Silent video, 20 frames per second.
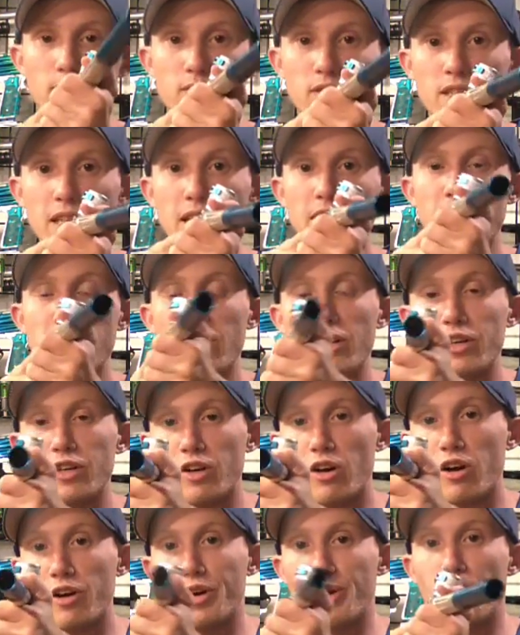sitting there,
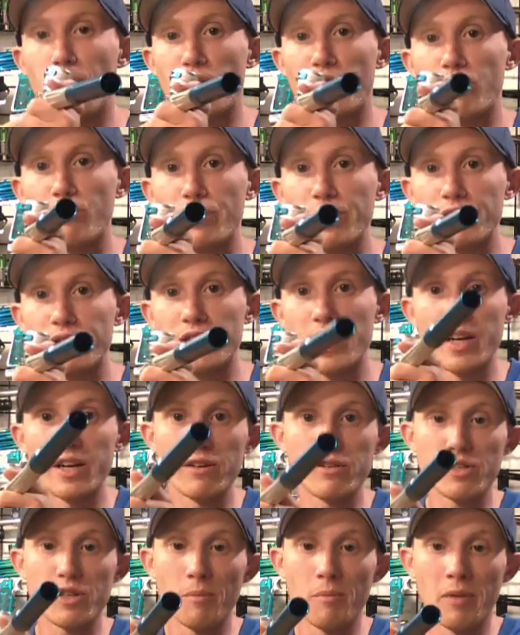you're hugging a bunker real
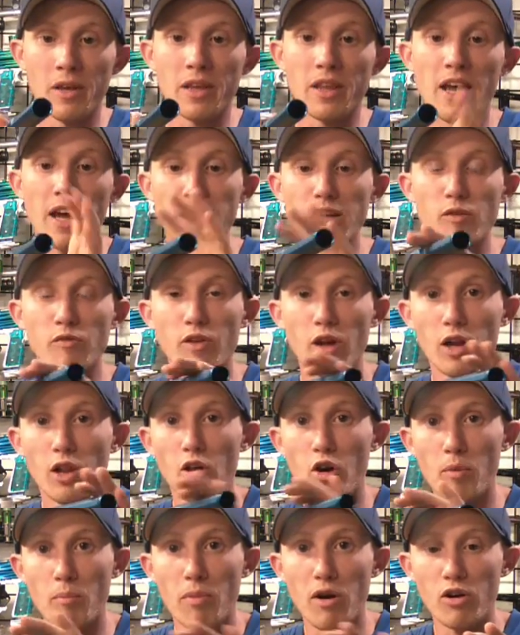tight or something like that, and you've got a
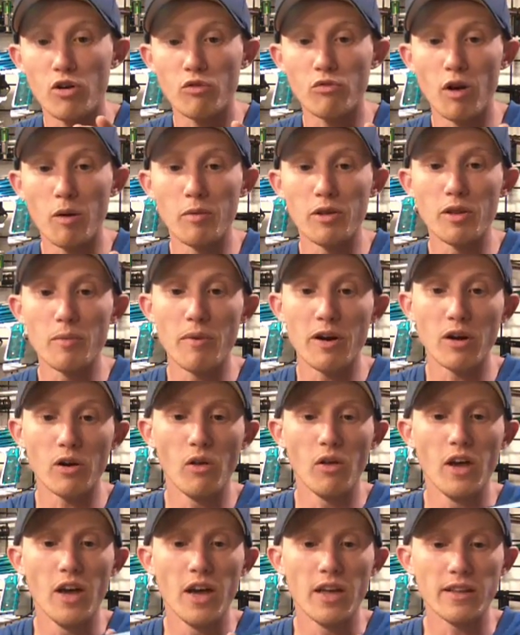lot of bunker rub on the
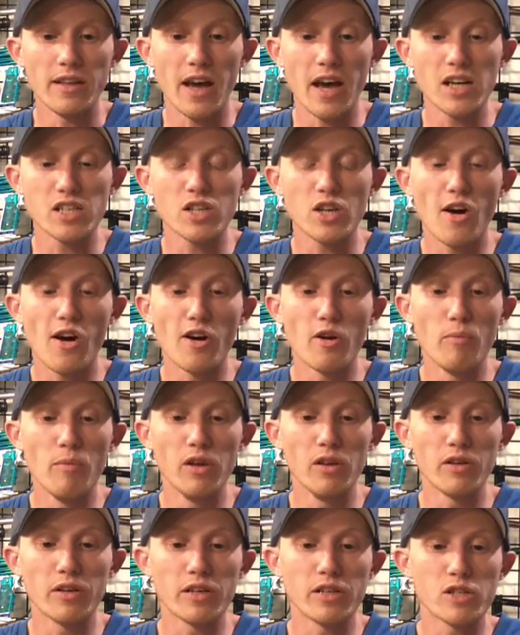barrel. The hexagonal
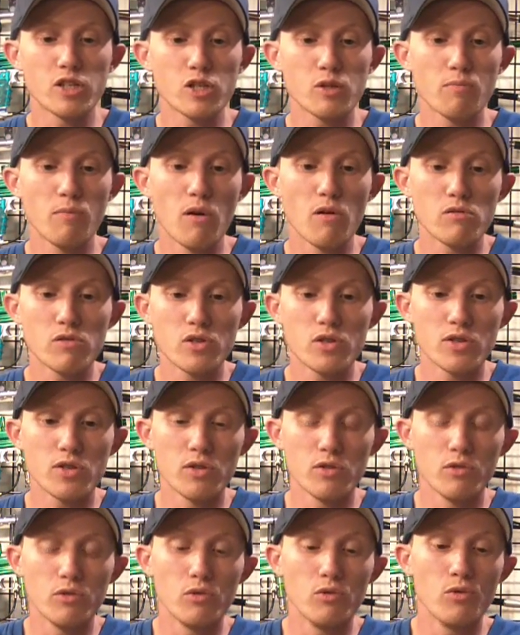milling is supposed
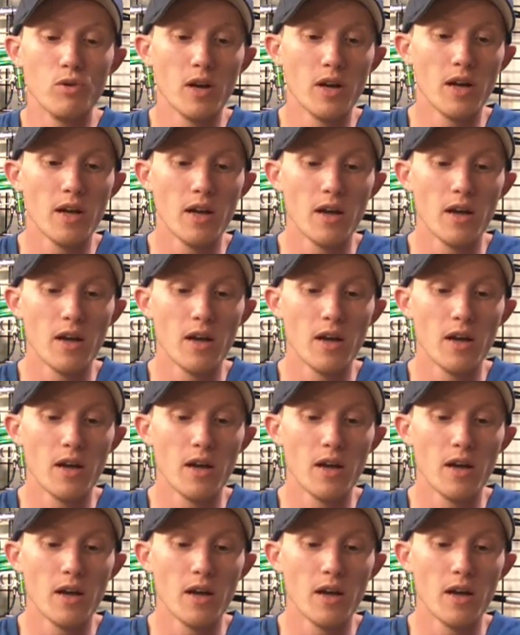to